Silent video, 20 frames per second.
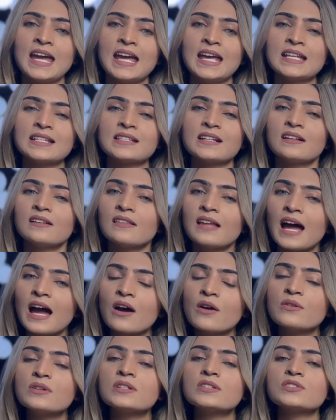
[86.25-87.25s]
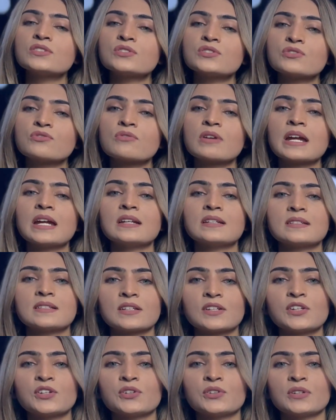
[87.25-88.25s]
is allowed to trade
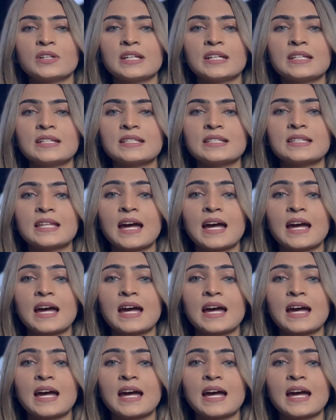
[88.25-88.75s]
securities